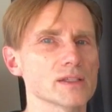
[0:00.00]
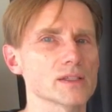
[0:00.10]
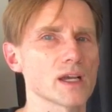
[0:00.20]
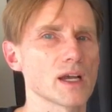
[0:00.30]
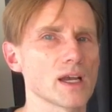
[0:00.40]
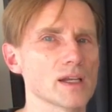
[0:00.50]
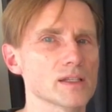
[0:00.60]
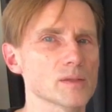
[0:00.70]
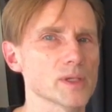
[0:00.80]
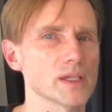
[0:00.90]
to side a
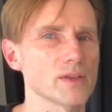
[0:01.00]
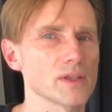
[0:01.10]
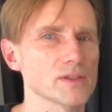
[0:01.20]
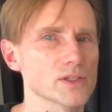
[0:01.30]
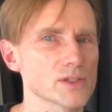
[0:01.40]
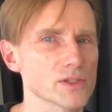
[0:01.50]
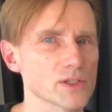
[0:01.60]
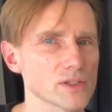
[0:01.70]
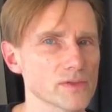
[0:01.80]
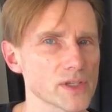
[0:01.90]
little bit, and then a
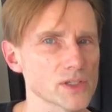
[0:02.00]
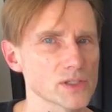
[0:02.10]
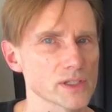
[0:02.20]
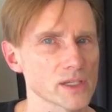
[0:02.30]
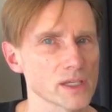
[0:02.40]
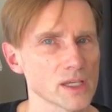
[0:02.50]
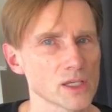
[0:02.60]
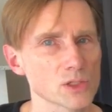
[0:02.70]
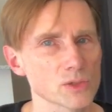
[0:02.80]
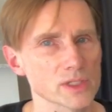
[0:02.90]
circle eventually.
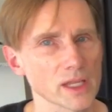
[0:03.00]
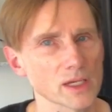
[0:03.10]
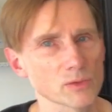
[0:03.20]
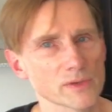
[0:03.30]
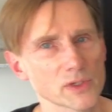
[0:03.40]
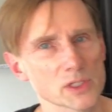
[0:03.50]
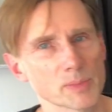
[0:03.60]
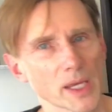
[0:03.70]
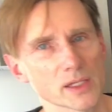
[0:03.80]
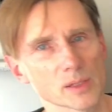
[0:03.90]
So it's like a reverse
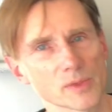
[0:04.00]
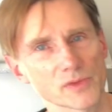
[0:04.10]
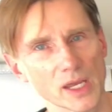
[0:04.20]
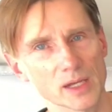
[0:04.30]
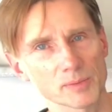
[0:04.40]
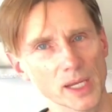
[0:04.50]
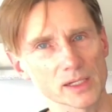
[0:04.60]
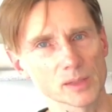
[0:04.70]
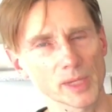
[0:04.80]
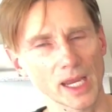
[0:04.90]
pendulum. If you had a
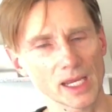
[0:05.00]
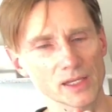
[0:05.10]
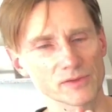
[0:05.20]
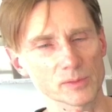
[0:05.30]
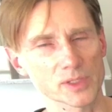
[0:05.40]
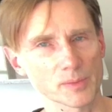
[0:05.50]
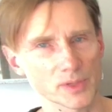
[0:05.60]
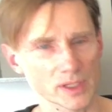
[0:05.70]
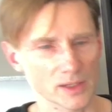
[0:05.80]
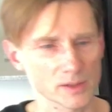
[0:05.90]
pendulum hanging from
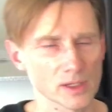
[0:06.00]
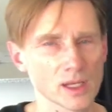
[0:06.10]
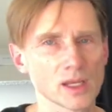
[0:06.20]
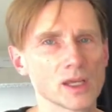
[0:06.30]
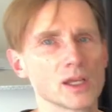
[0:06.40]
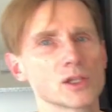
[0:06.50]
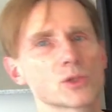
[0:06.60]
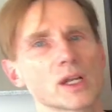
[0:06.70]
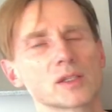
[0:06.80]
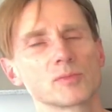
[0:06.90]
something and then
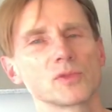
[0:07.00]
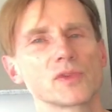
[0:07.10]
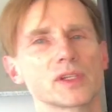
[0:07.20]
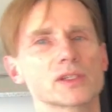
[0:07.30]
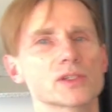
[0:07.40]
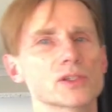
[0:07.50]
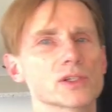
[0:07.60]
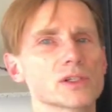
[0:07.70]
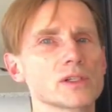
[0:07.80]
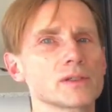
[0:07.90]
tried to move it in a
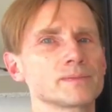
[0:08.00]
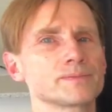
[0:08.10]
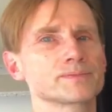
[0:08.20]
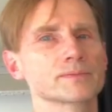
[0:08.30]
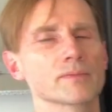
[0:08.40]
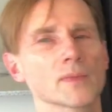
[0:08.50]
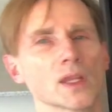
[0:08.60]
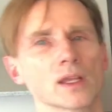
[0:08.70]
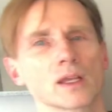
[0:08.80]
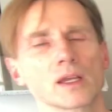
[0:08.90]
circle,
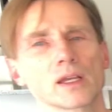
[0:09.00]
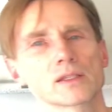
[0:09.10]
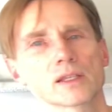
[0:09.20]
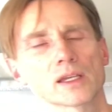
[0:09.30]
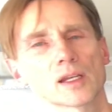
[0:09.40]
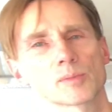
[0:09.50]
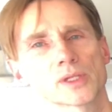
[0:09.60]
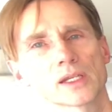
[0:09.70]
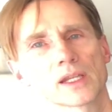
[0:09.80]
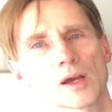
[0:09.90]
it's like an
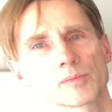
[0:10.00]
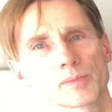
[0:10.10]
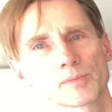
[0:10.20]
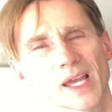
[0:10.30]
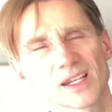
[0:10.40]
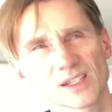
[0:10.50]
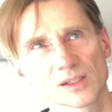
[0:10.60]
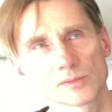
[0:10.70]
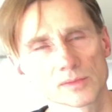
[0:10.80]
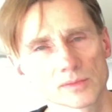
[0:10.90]
upside down pendulum.